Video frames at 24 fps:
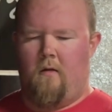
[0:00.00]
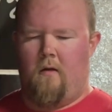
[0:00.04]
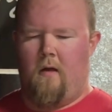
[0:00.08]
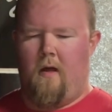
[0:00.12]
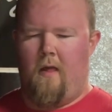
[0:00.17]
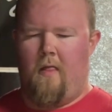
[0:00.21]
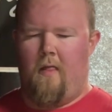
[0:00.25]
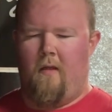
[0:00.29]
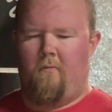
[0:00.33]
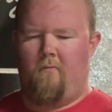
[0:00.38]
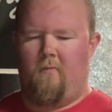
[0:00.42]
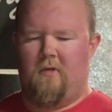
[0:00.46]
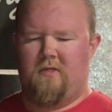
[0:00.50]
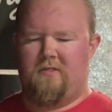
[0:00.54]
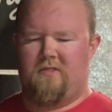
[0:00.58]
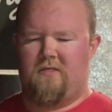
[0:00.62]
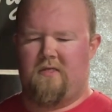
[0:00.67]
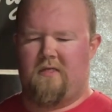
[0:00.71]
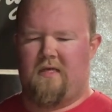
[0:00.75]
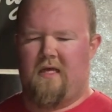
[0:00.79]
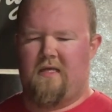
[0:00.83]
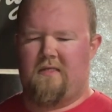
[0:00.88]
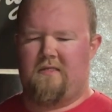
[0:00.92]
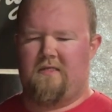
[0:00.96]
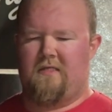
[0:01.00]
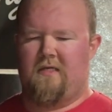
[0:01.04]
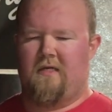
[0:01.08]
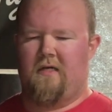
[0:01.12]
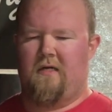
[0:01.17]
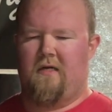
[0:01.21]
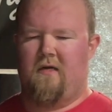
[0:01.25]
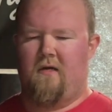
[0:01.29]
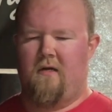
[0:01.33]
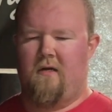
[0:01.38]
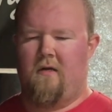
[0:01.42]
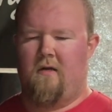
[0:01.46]
And then once you get to
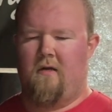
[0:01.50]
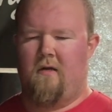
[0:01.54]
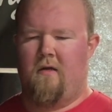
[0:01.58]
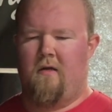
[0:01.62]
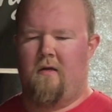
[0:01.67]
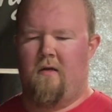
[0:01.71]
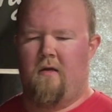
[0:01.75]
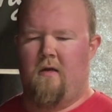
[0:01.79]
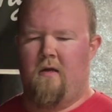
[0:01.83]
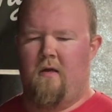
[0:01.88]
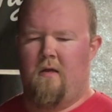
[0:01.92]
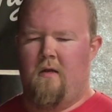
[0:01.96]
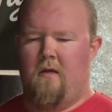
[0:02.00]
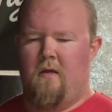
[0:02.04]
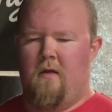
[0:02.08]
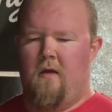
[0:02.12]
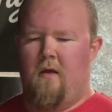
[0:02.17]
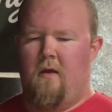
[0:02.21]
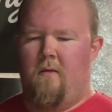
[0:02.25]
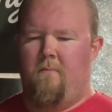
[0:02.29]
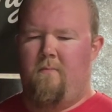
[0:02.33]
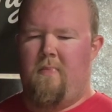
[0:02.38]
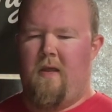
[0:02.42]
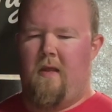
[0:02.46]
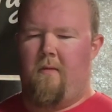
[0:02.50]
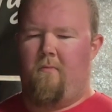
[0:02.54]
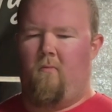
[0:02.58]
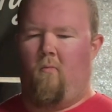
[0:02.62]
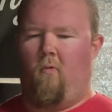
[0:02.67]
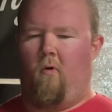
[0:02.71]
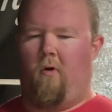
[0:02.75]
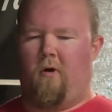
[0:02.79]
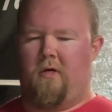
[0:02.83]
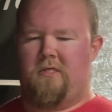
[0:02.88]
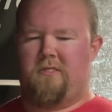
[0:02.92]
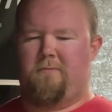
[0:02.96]
being
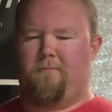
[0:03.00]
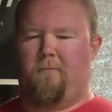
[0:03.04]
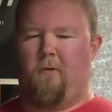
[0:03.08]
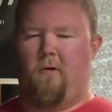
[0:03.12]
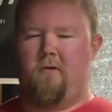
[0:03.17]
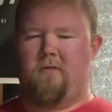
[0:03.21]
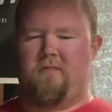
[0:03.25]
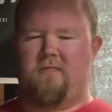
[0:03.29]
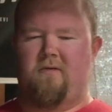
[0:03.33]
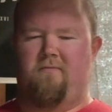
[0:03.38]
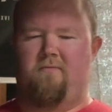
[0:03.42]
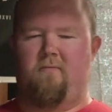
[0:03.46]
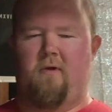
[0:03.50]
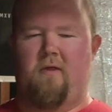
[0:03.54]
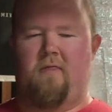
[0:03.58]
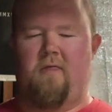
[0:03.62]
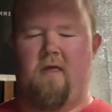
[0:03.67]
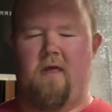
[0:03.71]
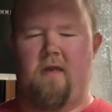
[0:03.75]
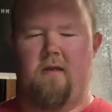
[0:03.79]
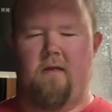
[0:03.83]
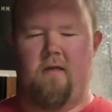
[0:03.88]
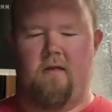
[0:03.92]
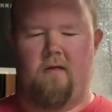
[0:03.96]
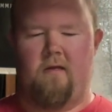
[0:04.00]
more explosive with it,